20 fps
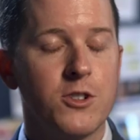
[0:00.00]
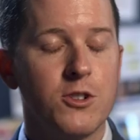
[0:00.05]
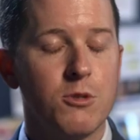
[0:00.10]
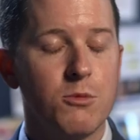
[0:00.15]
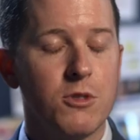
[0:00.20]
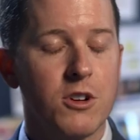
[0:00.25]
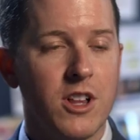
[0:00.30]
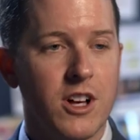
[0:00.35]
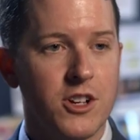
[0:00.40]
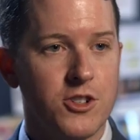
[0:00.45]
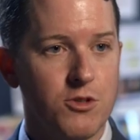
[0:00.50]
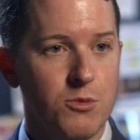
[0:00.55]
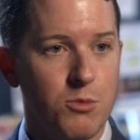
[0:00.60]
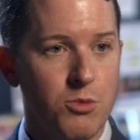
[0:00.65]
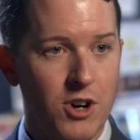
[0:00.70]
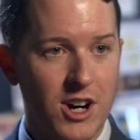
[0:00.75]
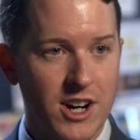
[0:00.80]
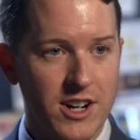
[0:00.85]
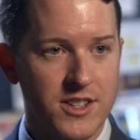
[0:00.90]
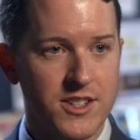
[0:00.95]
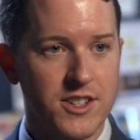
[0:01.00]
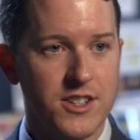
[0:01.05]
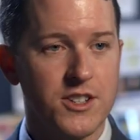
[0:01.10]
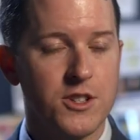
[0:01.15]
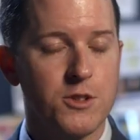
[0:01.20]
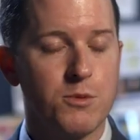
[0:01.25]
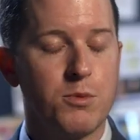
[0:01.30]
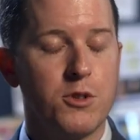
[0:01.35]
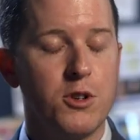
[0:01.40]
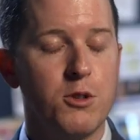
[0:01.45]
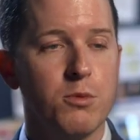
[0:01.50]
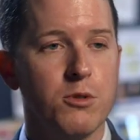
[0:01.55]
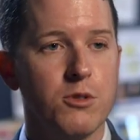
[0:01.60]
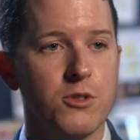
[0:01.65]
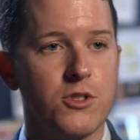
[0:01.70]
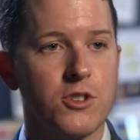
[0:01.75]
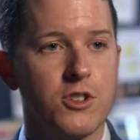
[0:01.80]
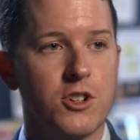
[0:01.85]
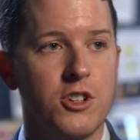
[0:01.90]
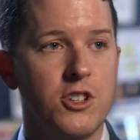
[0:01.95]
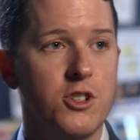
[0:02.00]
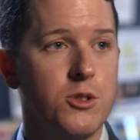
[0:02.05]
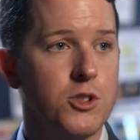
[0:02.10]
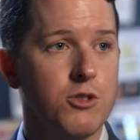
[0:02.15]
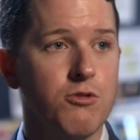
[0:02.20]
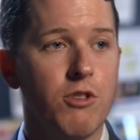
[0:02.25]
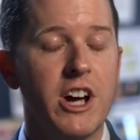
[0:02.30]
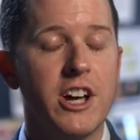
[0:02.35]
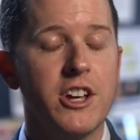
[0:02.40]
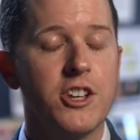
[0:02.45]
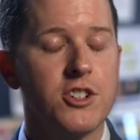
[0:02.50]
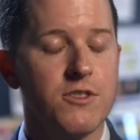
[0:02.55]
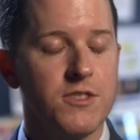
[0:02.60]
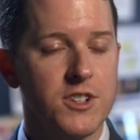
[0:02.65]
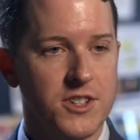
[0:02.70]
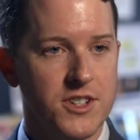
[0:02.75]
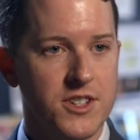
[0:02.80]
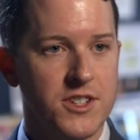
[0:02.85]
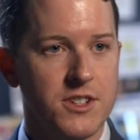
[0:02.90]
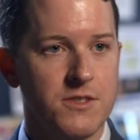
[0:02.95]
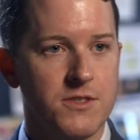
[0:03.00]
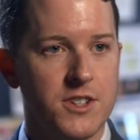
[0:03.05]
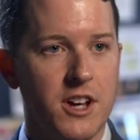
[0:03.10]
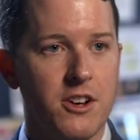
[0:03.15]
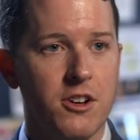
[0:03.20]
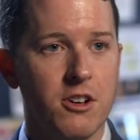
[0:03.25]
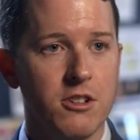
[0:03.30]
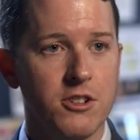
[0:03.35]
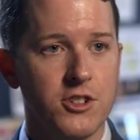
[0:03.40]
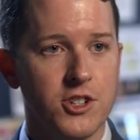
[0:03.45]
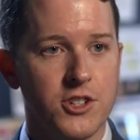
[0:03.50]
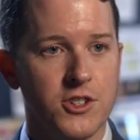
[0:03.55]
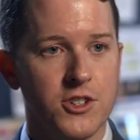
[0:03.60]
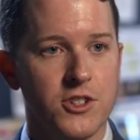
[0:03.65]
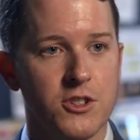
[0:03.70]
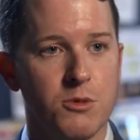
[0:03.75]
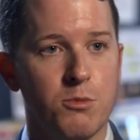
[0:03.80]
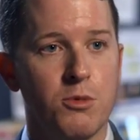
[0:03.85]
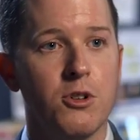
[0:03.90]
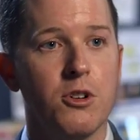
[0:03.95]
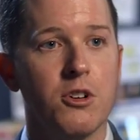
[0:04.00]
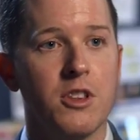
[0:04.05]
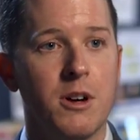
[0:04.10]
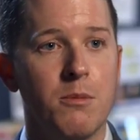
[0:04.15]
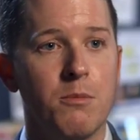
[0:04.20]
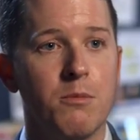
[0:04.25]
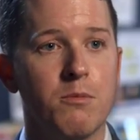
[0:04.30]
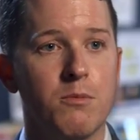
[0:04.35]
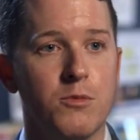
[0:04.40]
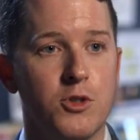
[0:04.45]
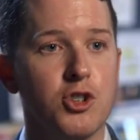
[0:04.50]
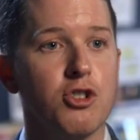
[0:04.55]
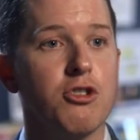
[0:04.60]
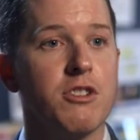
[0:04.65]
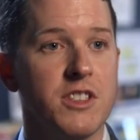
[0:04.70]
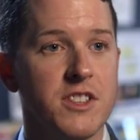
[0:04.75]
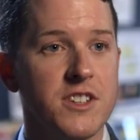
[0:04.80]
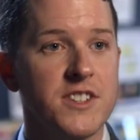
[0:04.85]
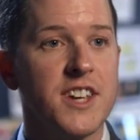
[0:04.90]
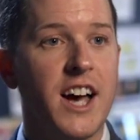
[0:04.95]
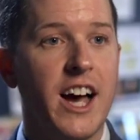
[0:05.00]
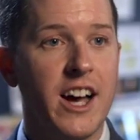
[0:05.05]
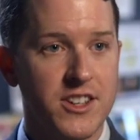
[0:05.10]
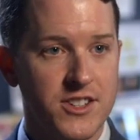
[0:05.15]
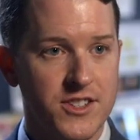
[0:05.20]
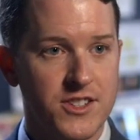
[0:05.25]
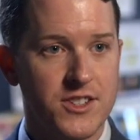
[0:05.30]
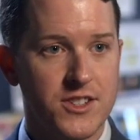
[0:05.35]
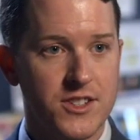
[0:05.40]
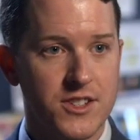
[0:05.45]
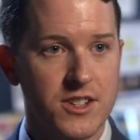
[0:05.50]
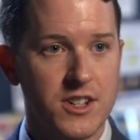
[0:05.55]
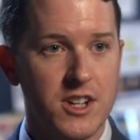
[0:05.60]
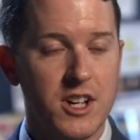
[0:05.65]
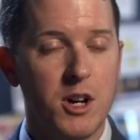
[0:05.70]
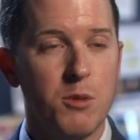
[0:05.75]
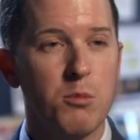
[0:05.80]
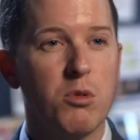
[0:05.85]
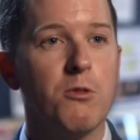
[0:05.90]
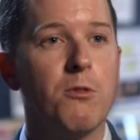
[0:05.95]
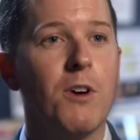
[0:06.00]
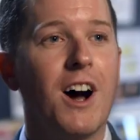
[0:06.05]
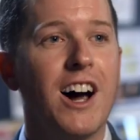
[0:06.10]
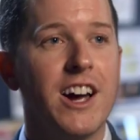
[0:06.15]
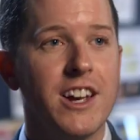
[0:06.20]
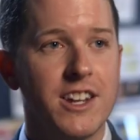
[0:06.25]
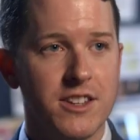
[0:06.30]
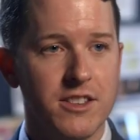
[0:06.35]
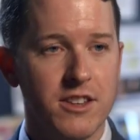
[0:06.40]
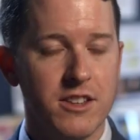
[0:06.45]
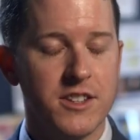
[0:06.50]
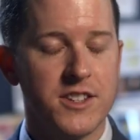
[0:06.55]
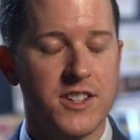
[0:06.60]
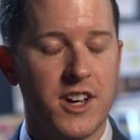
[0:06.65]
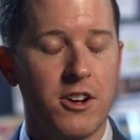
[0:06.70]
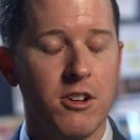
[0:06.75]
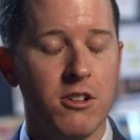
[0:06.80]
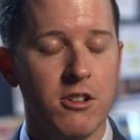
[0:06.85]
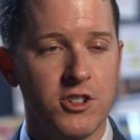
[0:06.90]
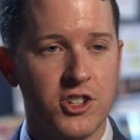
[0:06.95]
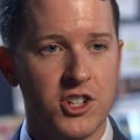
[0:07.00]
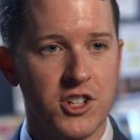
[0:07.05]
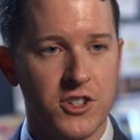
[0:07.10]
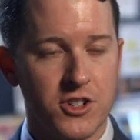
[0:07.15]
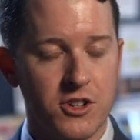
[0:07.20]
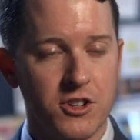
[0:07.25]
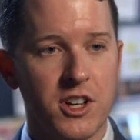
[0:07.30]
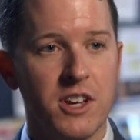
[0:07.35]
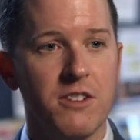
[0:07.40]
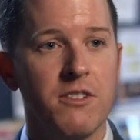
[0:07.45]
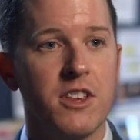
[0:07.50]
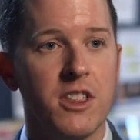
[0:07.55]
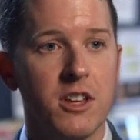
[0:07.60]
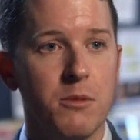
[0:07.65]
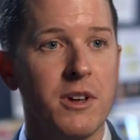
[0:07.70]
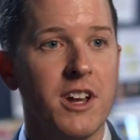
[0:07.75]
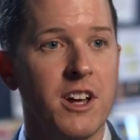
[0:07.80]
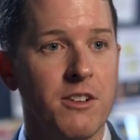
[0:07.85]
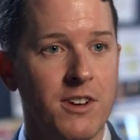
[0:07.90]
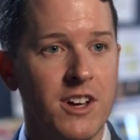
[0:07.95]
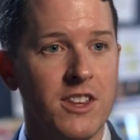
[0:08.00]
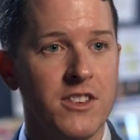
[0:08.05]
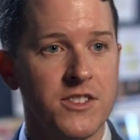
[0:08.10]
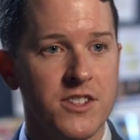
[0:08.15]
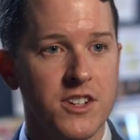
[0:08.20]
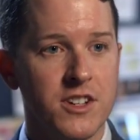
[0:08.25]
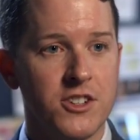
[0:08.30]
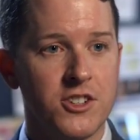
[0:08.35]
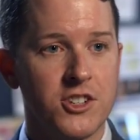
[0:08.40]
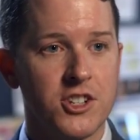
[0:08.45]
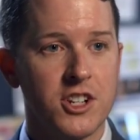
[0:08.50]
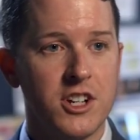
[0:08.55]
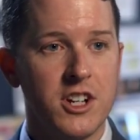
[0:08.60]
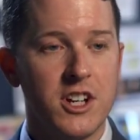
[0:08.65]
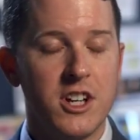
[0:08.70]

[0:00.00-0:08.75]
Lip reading: normal classroom practice, pupils can use a range of assistive technology to support them during the tests, provided that the technology is not giving them an advantage.